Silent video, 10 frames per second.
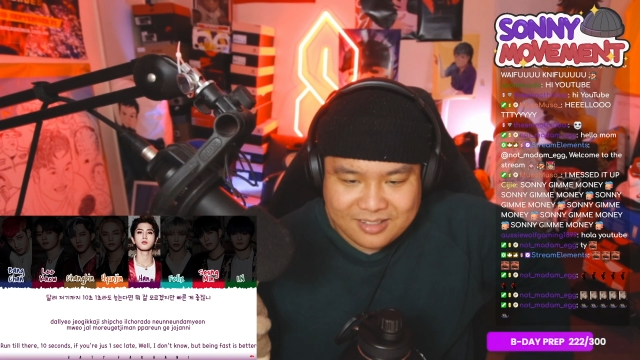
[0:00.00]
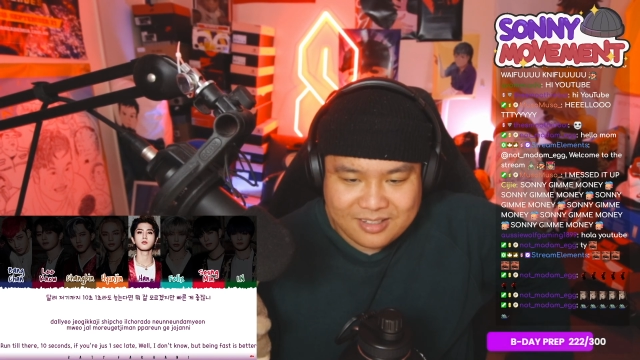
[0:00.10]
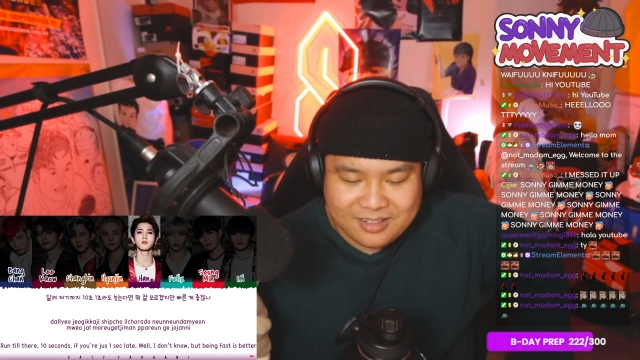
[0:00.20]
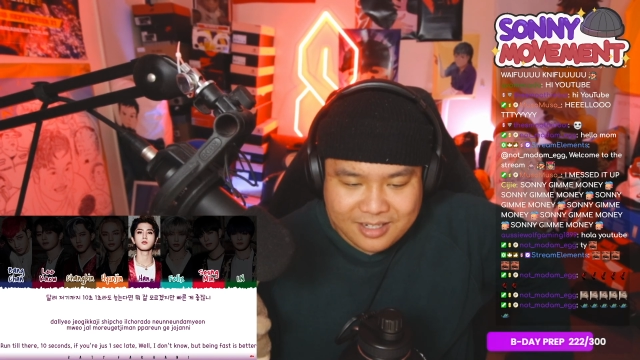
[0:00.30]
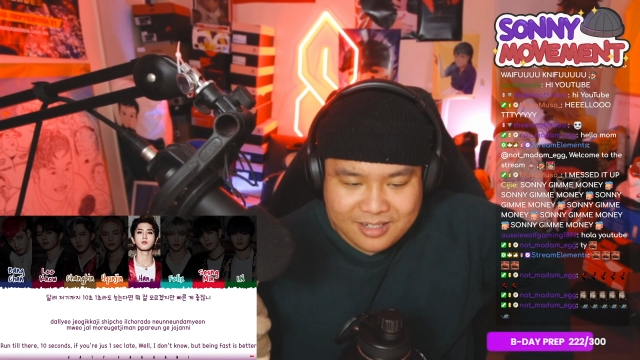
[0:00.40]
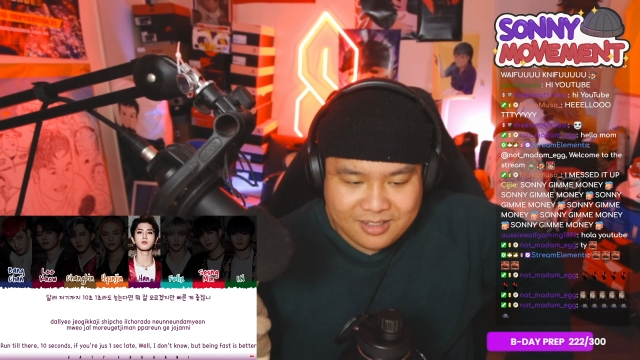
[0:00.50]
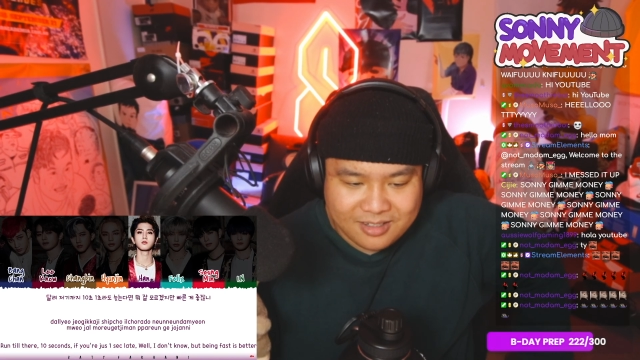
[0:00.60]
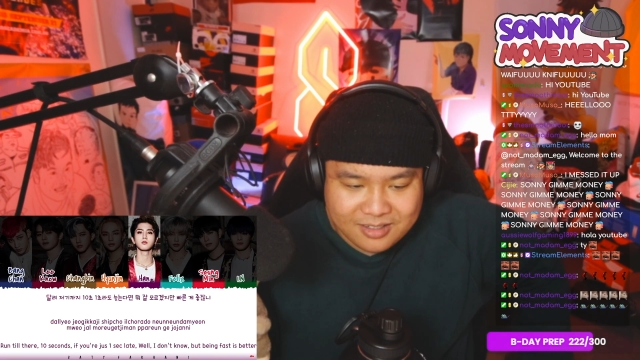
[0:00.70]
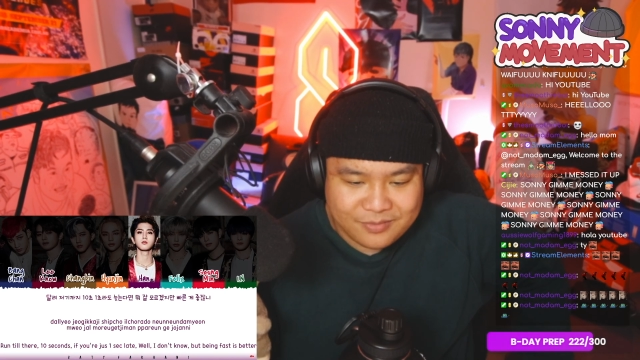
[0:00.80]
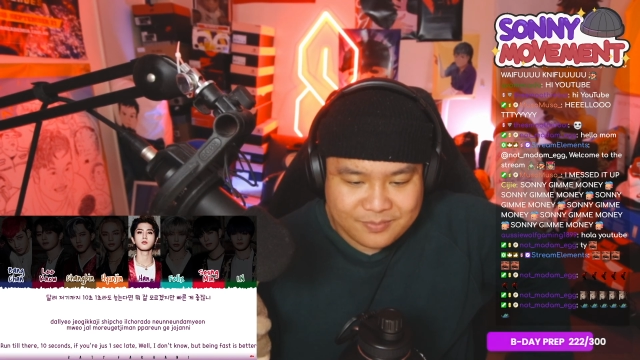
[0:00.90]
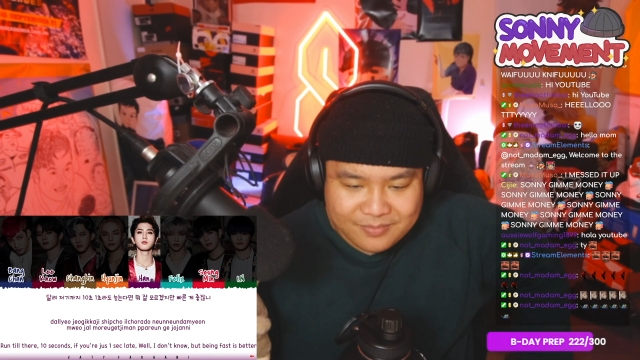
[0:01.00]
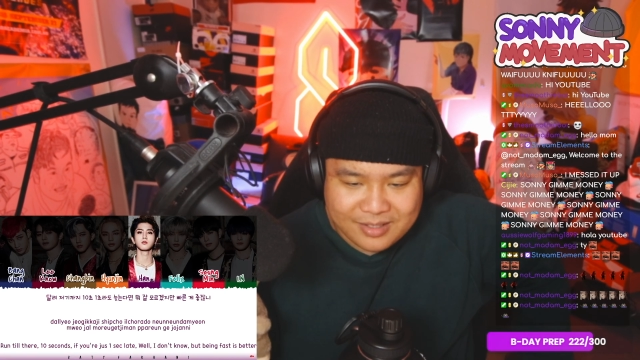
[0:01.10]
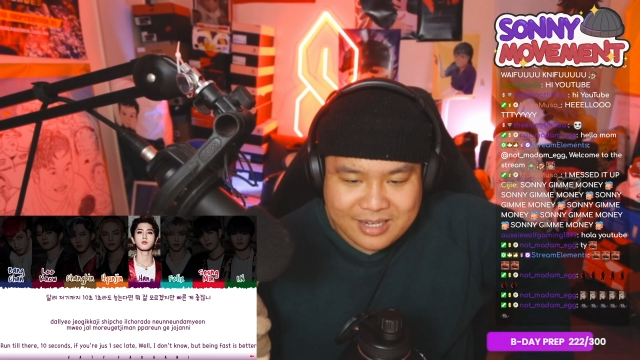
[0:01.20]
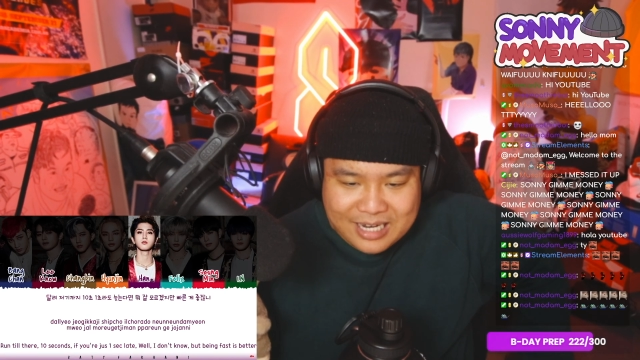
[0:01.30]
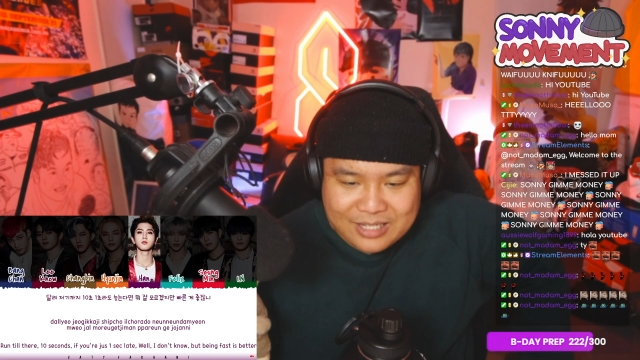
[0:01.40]
Okay.
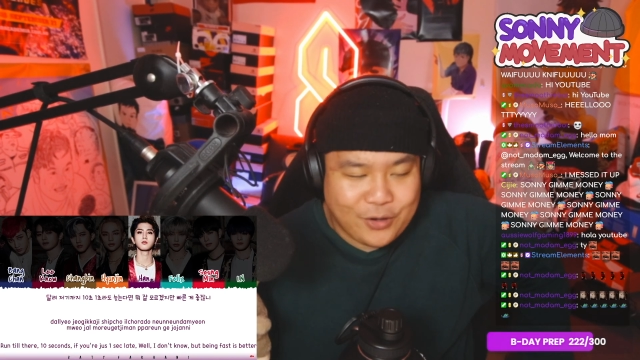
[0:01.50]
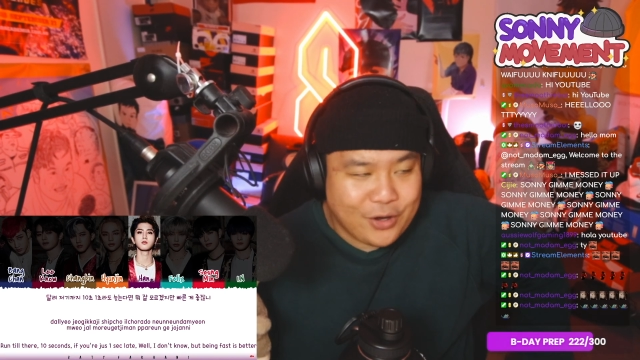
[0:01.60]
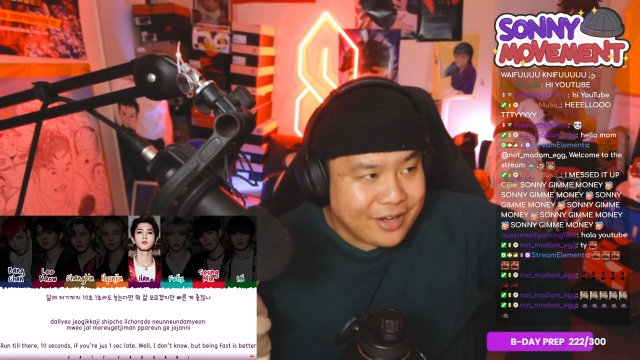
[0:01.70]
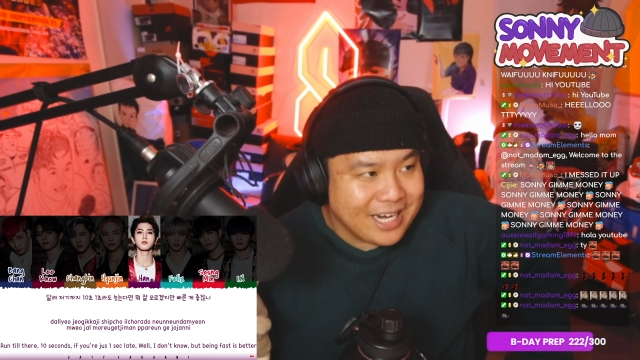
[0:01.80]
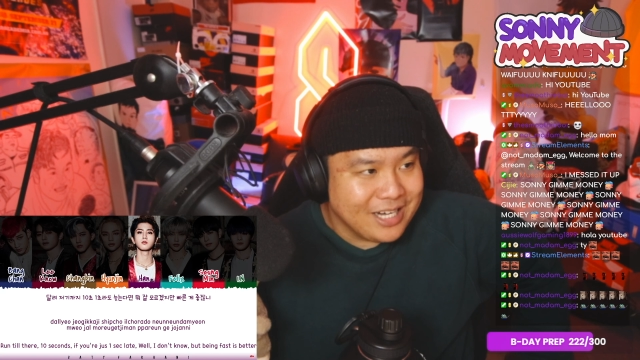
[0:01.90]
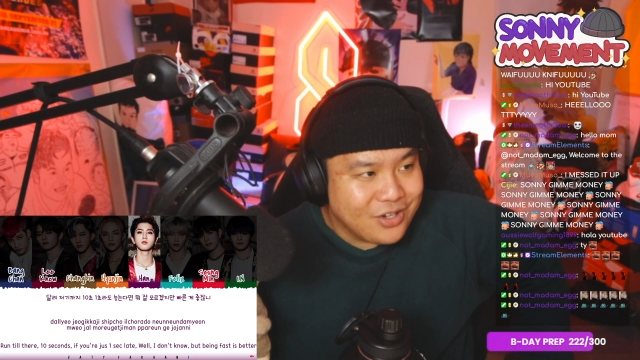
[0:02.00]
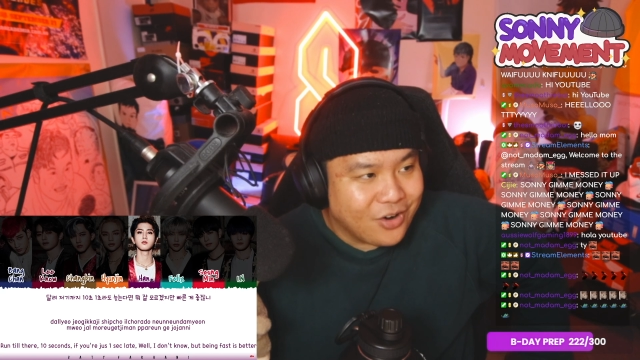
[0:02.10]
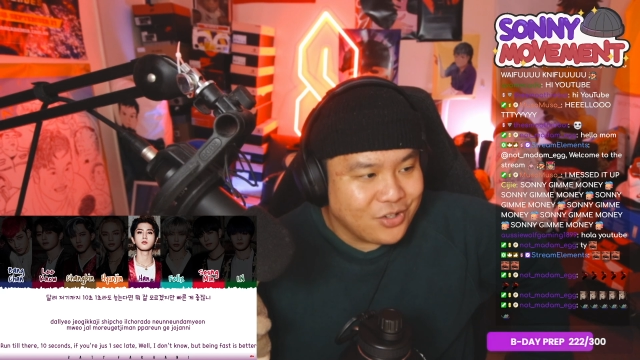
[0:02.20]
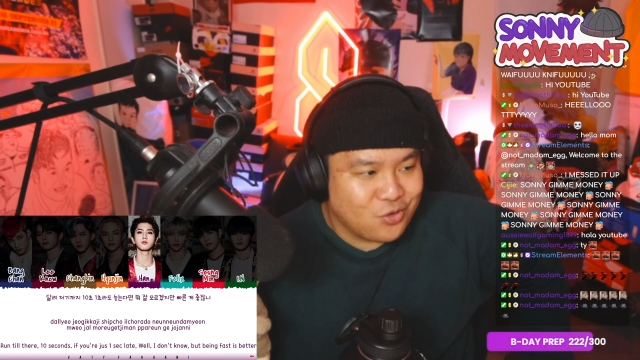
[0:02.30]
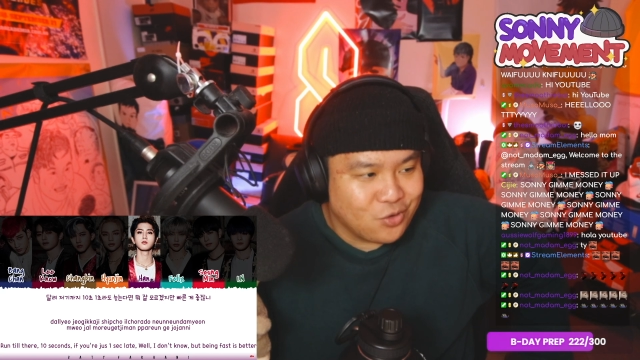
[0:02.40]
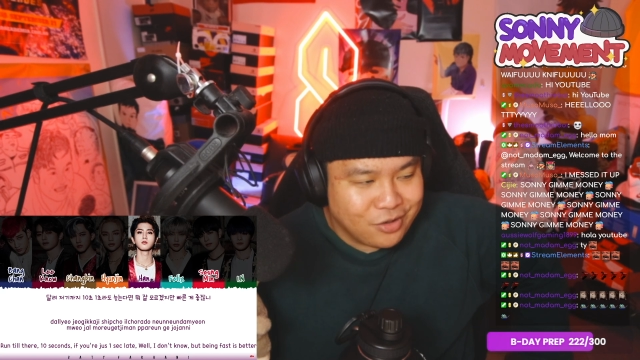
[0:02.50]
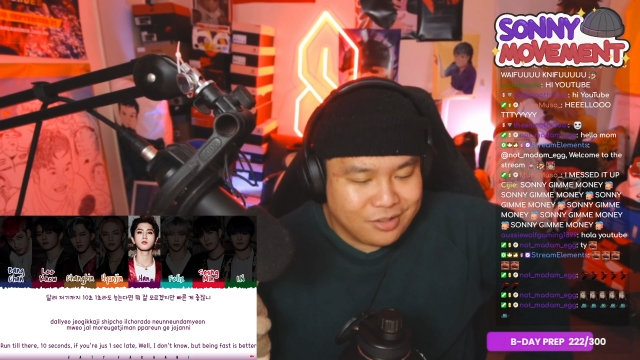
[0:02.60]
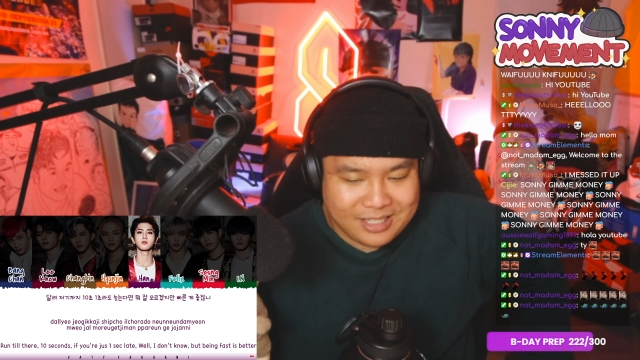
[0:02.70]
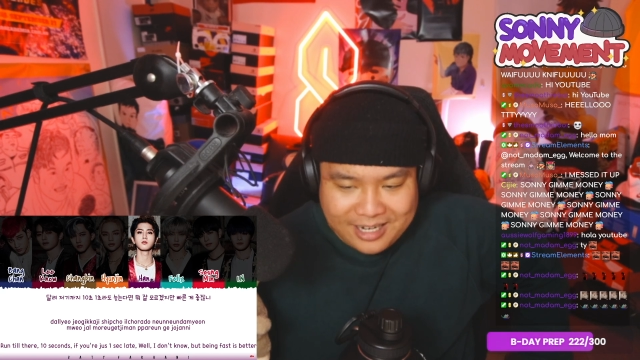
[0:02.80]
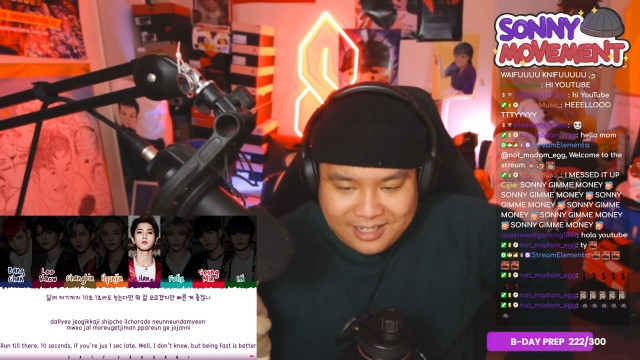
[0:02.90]
It's very
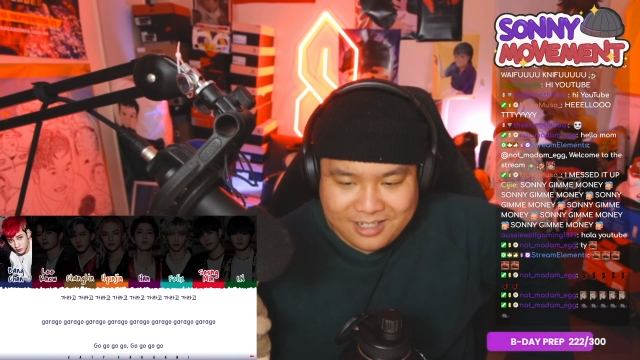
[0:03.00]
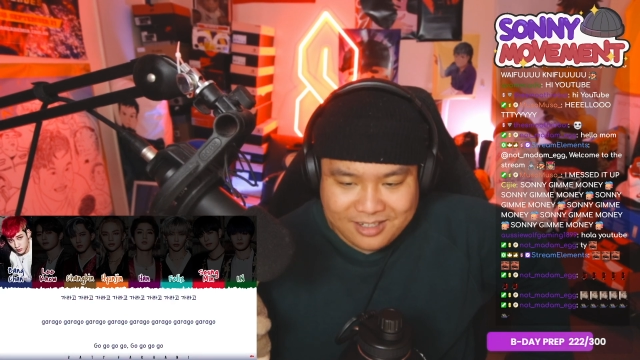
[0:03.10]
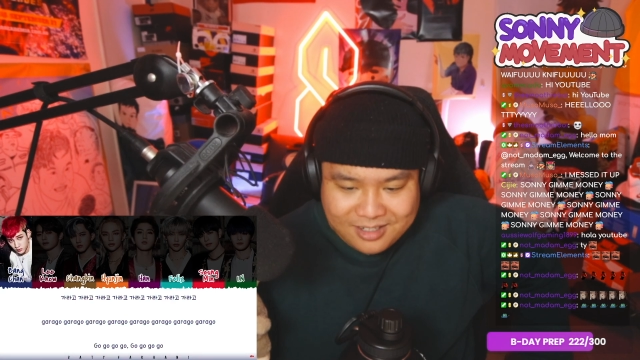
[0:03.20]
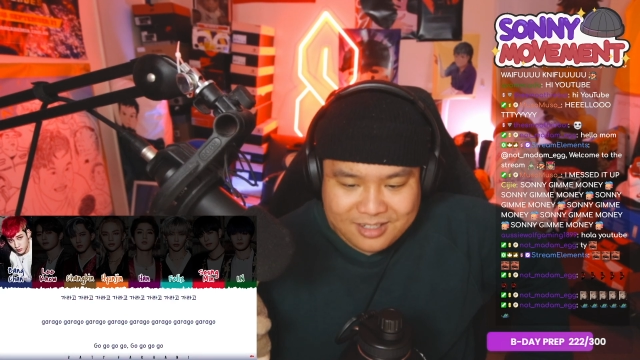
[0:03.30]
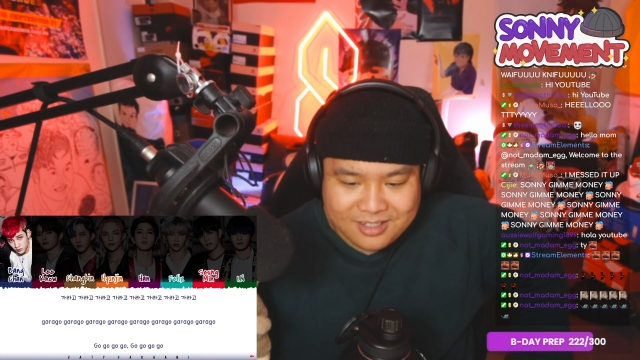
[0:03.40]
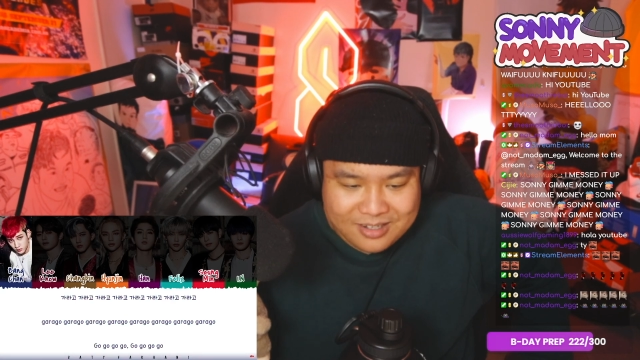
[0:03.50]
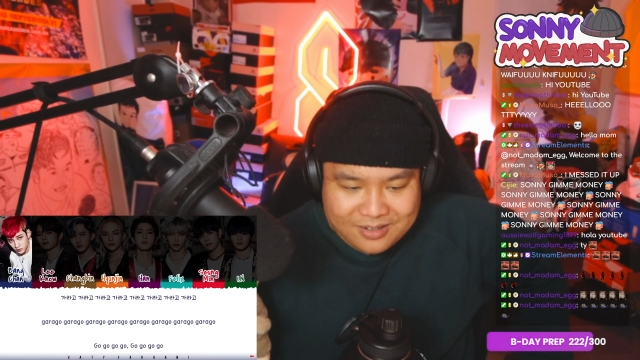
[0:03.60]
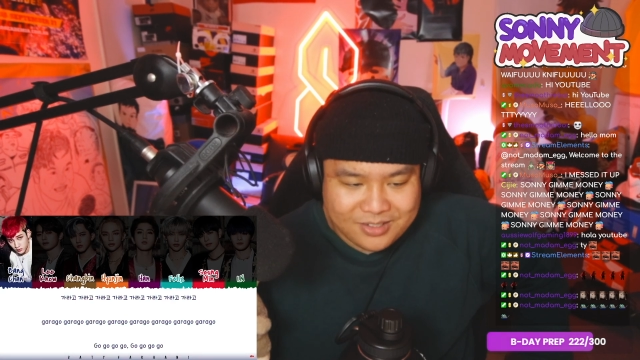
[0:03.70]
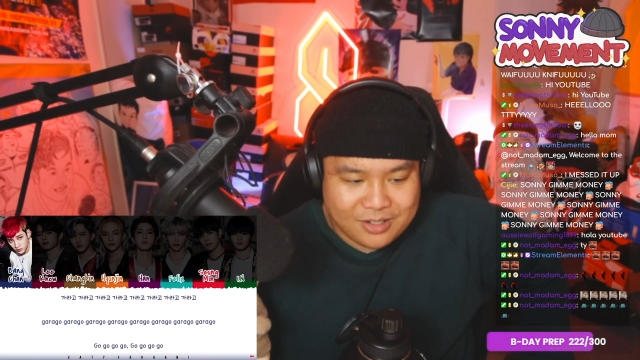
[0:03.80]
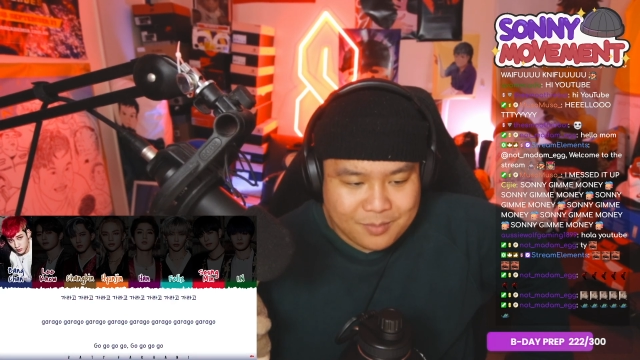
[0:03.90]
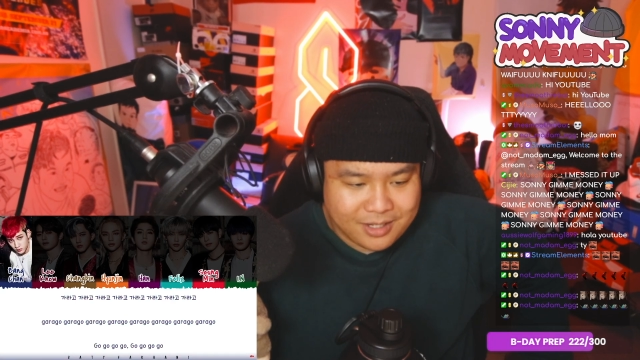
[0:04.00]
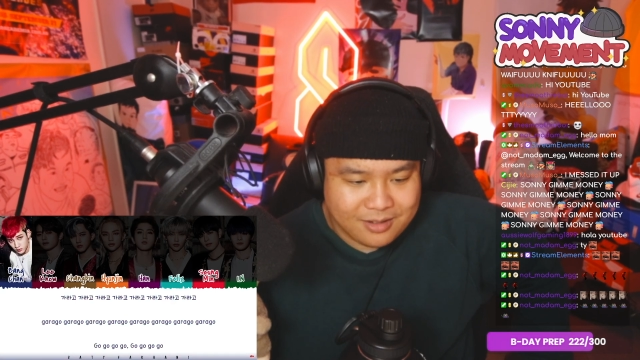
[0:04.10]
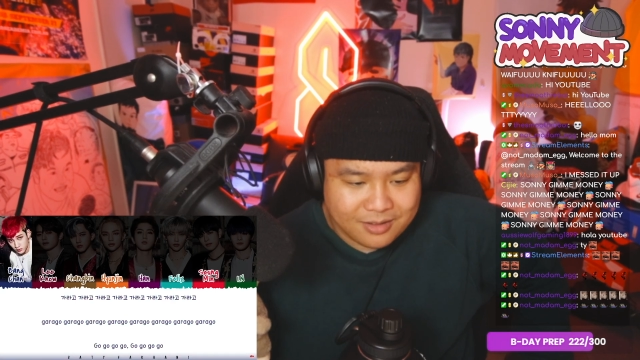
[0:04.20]
industrial-like. Which I don't mind.